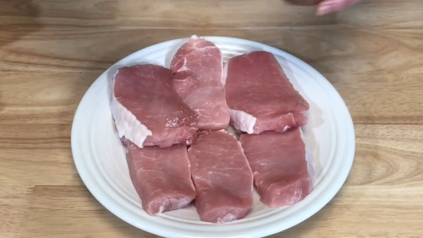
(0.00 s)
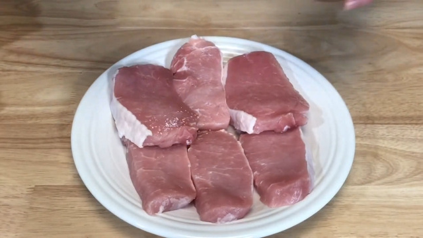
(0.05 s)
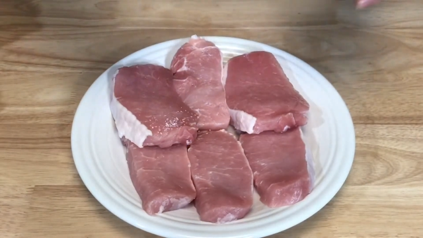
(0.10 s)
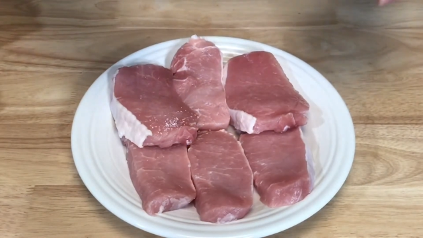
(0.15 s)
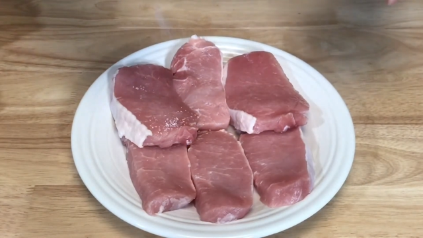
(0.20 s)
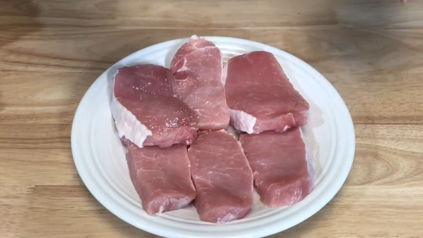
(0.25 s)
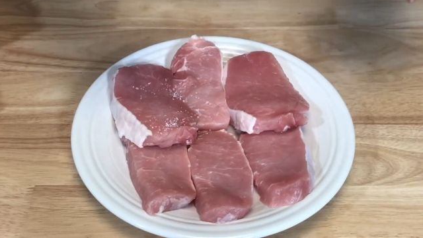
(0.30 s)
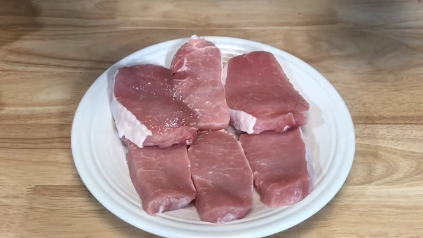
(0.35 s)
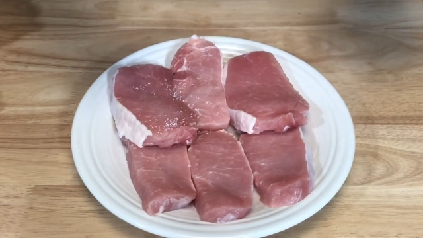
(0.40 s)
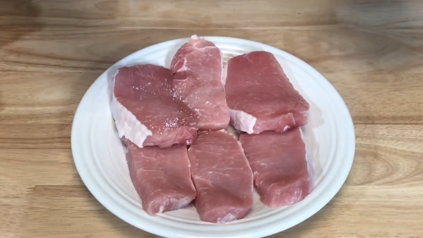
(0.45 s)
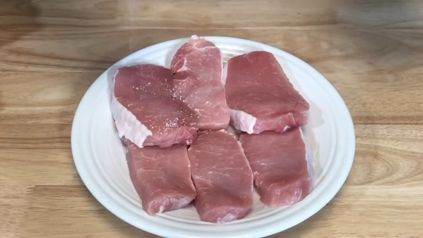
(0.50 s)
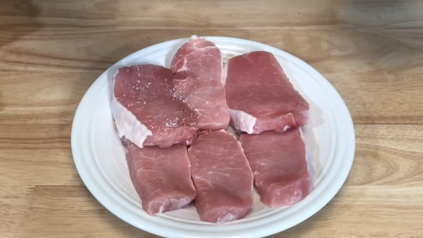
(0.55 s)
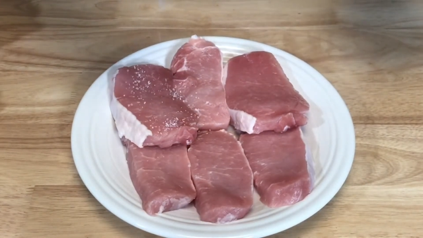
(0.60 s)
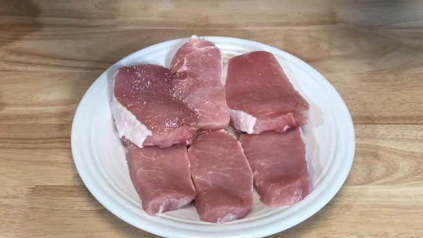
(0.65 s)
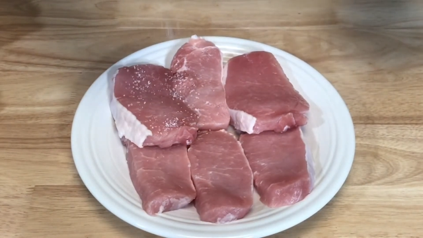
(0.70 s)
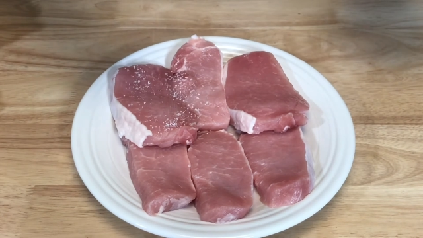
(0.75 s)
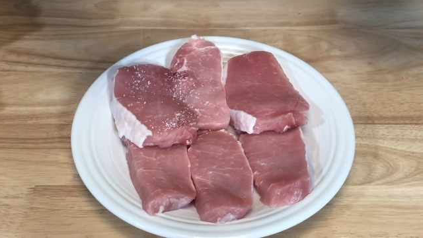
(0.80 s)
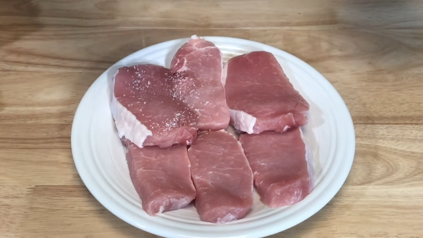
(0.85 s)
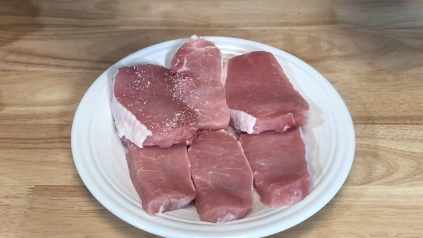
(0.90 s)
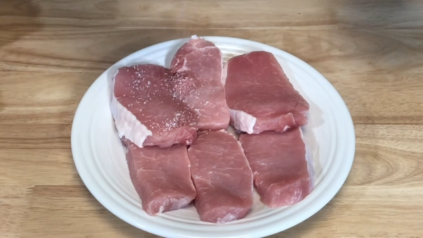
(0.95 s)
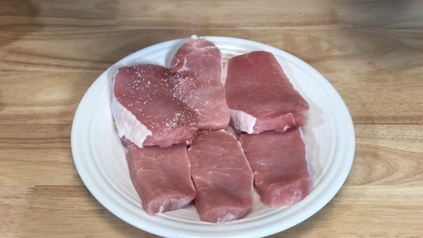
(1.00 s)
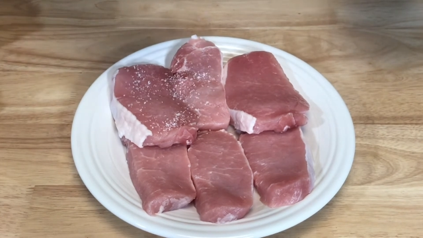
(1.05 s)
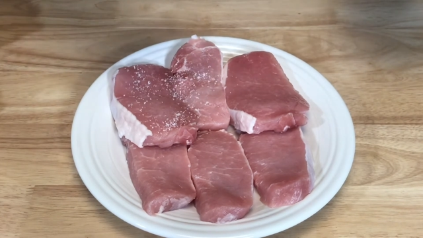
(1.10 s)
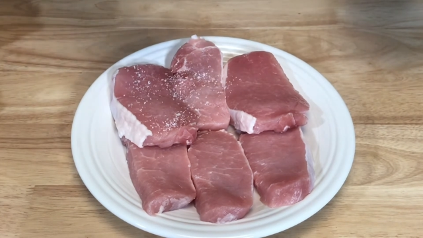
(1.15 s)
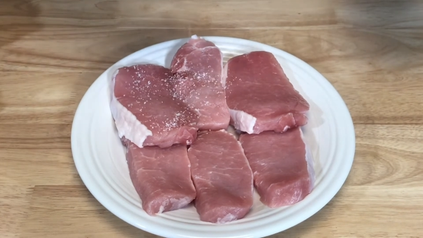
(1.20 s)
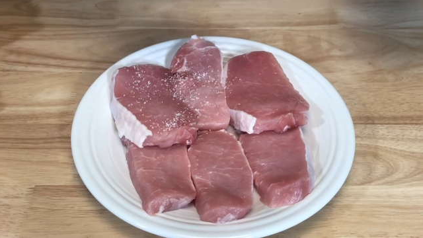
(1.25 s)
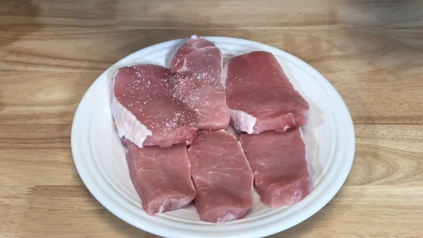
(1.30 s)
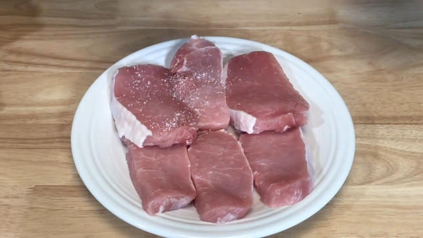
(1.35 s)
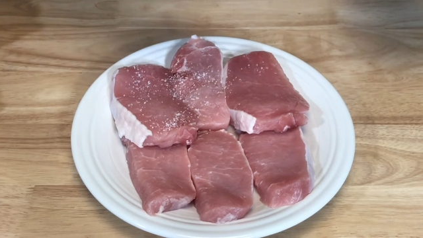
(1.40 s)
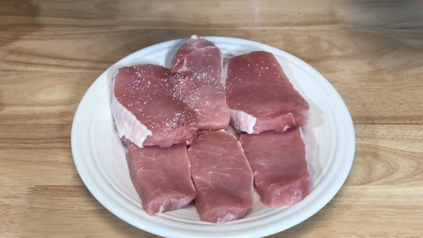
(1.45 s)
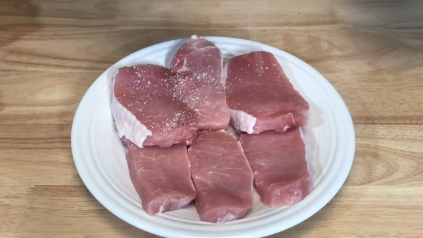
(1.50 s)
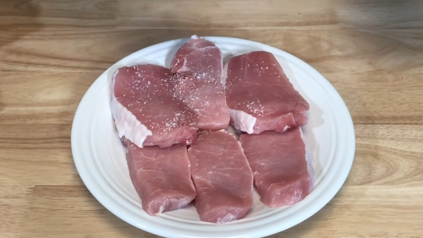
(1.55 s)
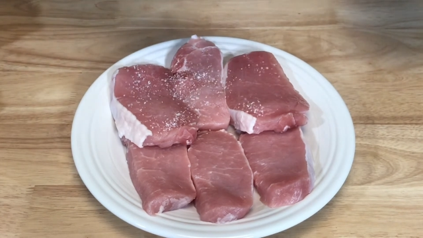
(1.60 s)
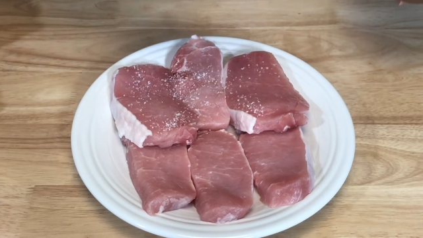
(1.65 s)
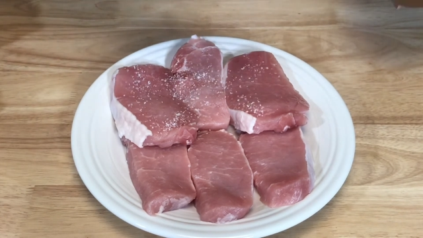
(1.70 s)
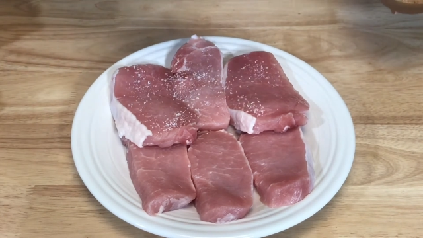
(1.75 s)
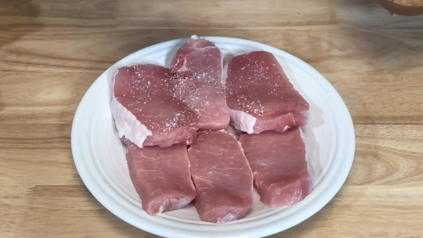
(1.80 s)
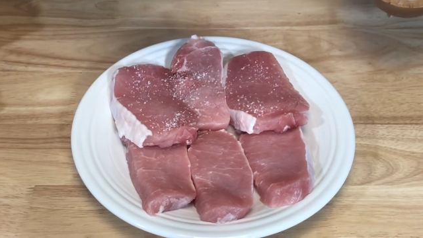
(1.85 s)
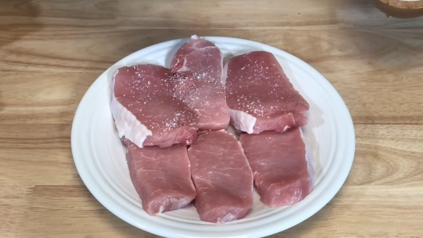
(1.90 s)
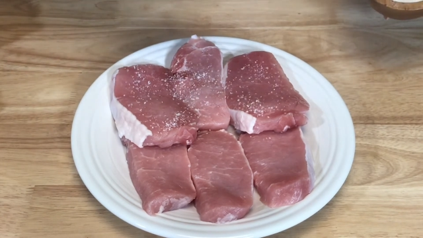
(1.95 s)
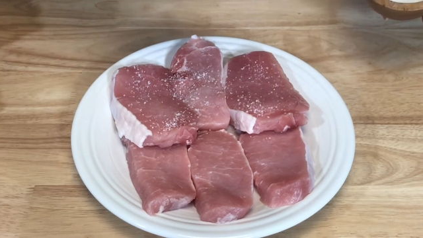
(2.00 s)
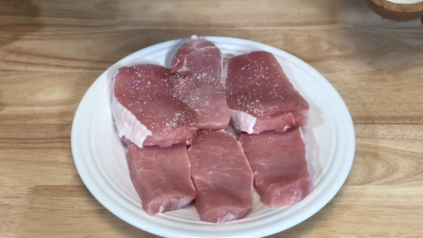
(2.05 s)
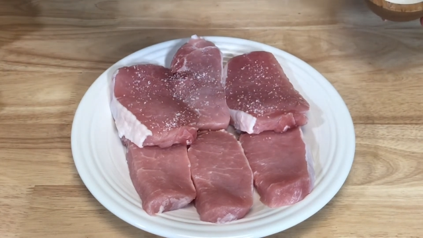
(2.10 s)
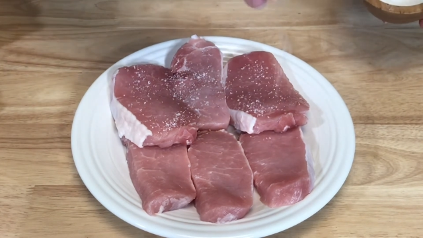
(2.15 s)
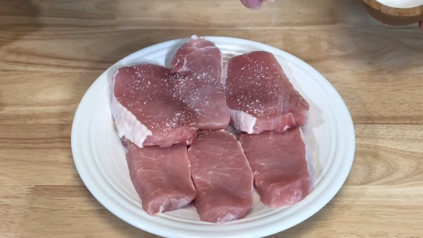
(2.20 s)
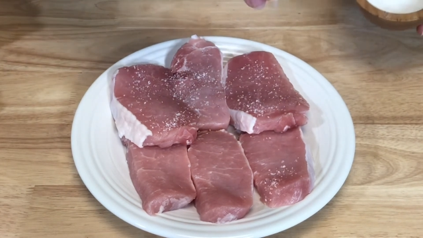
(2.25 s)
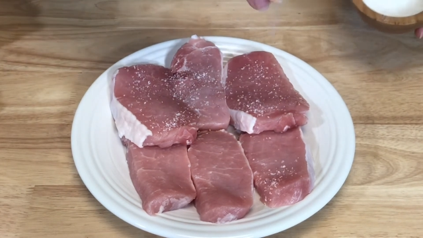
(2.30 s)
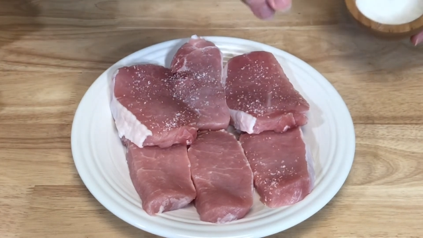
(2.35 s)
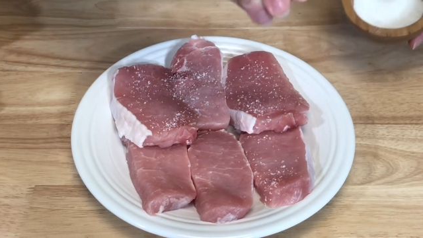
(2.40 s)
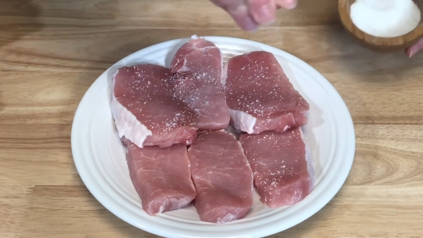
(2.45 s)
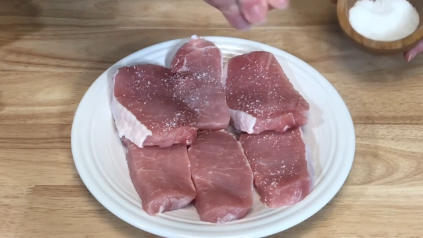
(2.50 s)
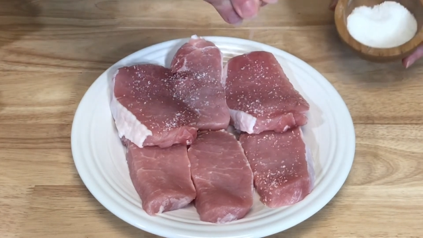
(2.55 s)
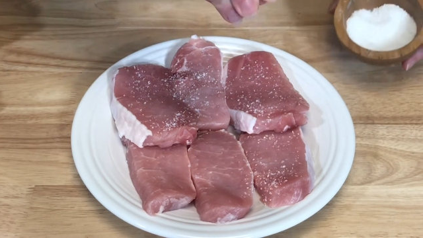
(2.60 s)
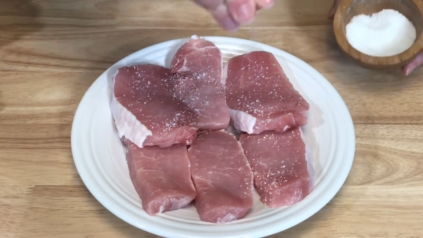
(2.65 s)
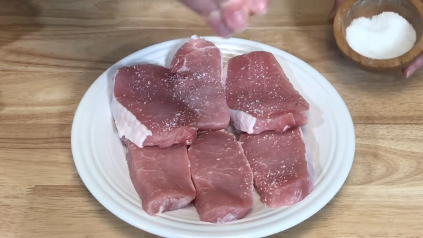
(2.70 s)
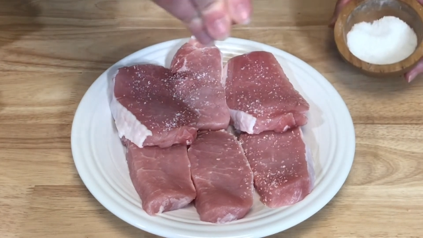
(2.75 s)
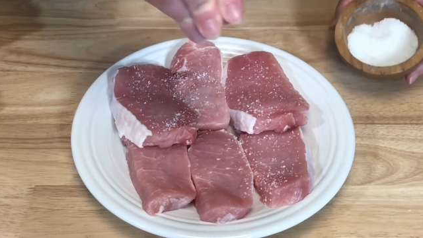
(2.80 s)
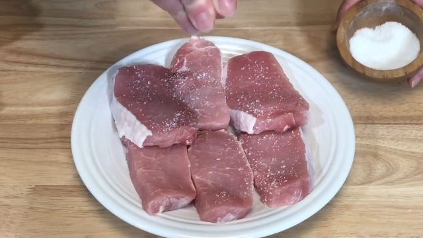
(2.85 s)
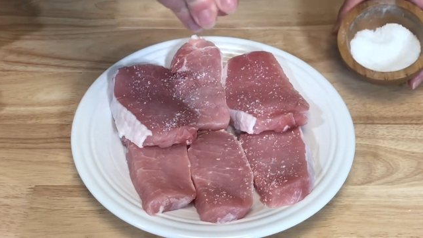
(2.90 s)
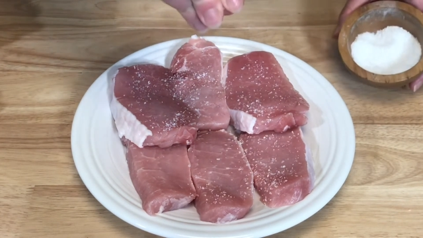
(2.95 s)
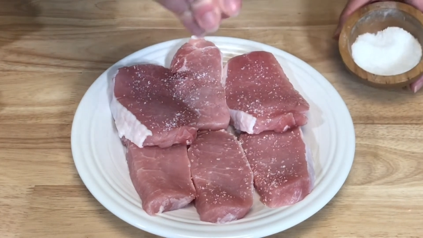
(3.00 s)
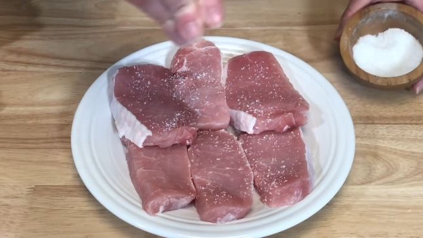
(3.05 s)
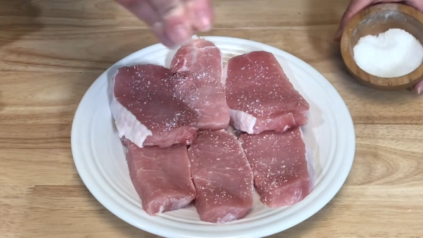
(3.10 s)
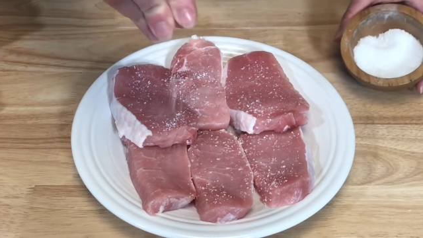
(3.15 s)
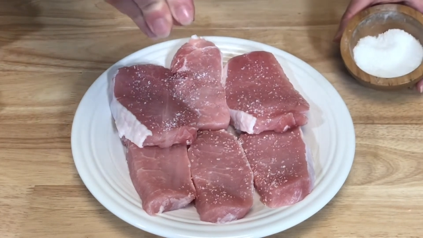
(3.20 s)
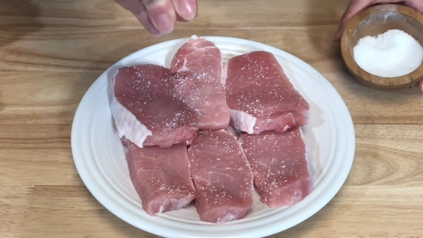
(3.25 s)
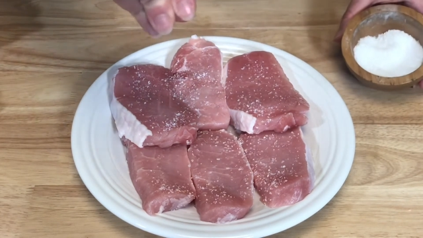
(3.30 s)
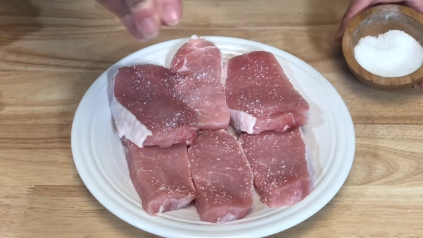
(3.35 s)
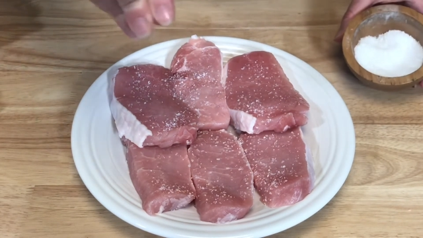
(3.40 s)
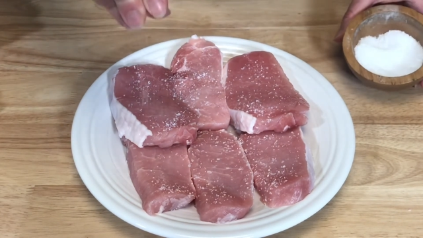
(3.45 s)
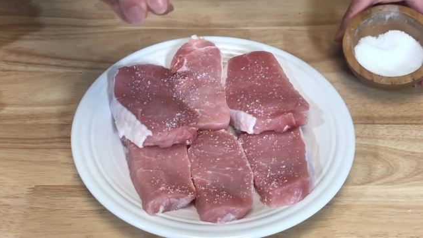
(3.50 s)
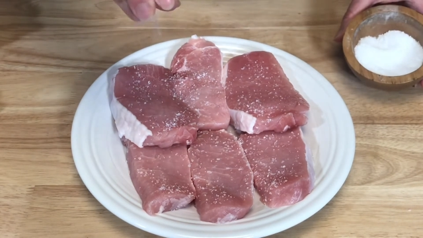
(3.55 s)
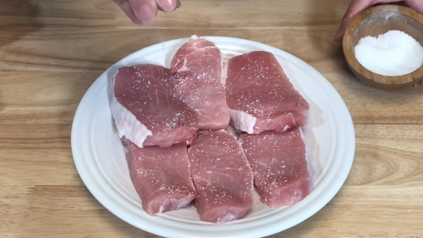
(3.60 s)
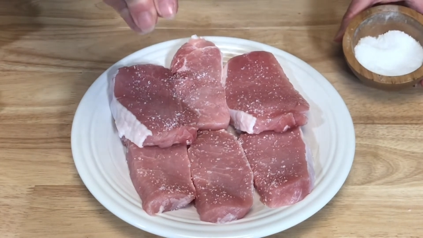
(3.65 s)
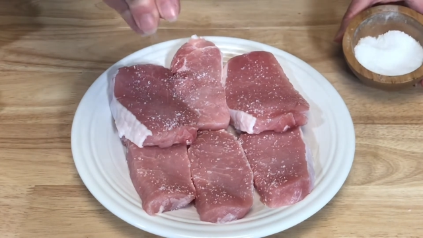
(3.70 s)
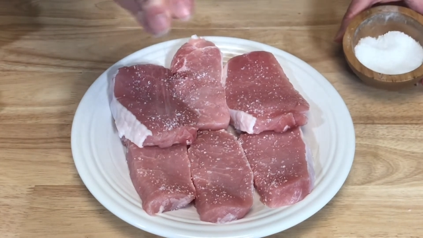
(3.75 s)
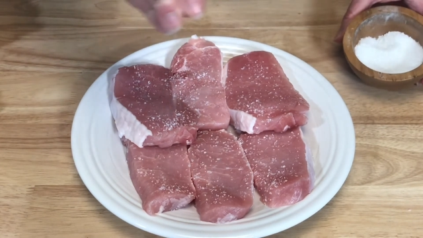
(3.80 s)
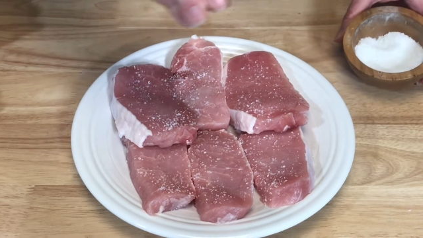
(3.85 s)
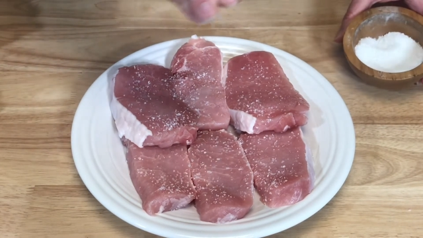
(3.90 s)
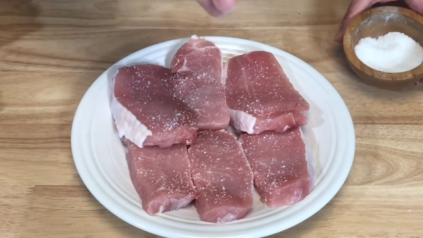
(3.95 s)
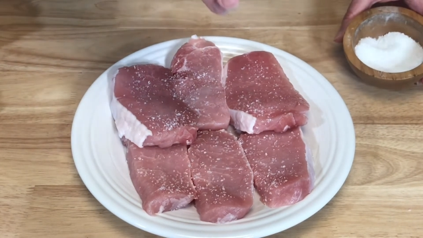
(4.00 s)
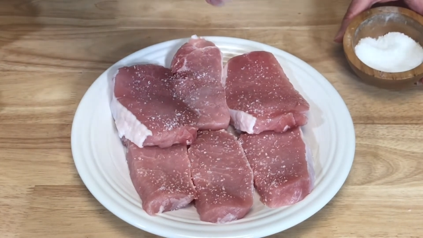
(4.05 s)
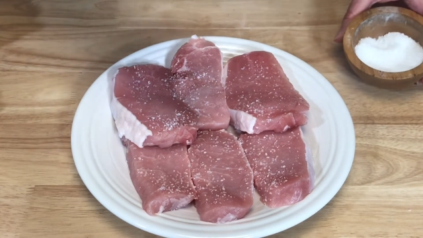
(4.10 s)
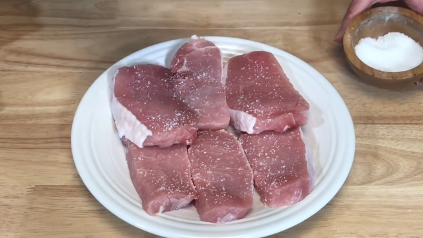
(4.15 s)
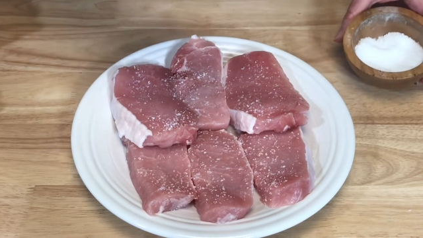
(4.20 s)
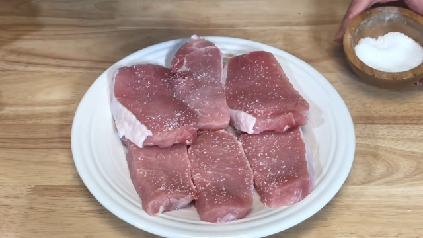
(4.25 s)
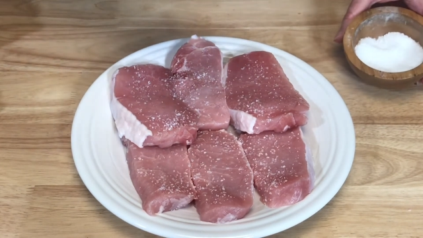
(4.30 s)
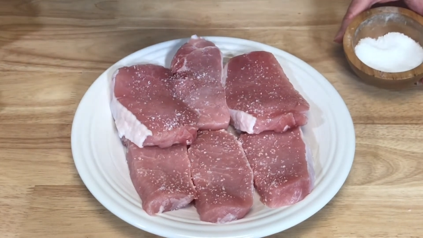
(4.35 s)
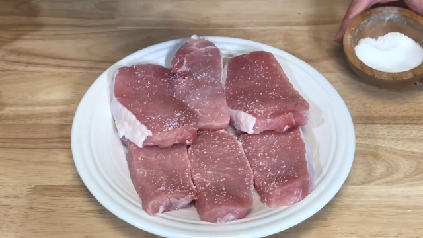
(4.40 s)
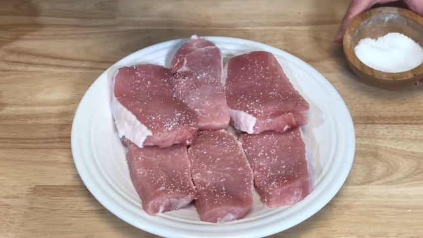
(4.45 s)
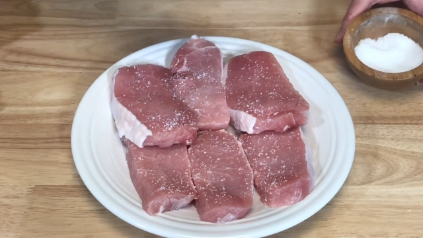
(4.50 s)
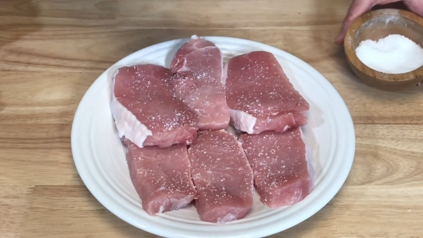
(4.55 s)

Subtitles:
No face is visible, so there are no lips to read.